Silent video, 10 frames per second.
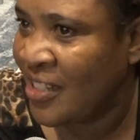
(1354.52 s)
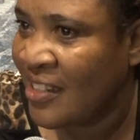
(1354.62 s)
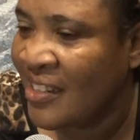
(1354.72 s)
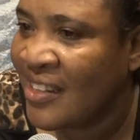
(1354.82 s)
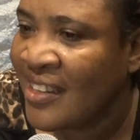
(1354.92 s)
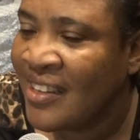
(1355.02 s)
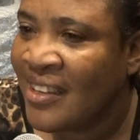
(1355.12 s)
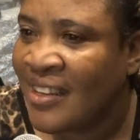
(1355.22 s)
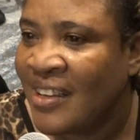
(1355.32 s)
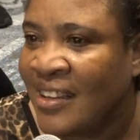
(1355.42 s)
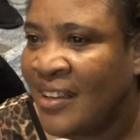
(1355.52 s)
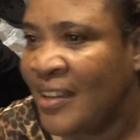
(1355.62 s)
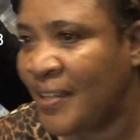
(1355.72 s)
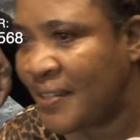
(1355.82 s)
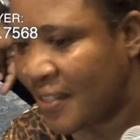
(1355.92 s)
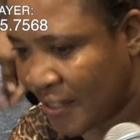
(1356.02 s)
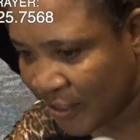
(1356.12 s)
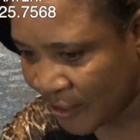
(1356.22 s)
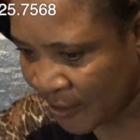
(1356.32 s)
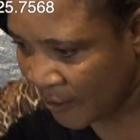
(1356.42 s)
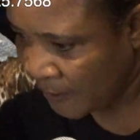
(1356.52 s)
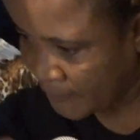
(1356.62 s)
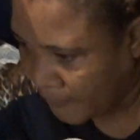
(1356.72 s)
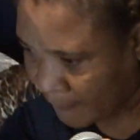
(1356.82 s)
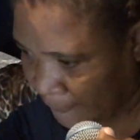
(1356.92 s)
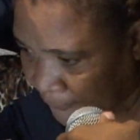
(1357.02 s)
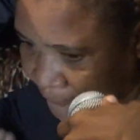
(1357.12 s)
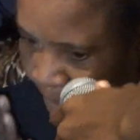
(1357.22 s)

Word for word: Okay, stand up. She's going to be okay.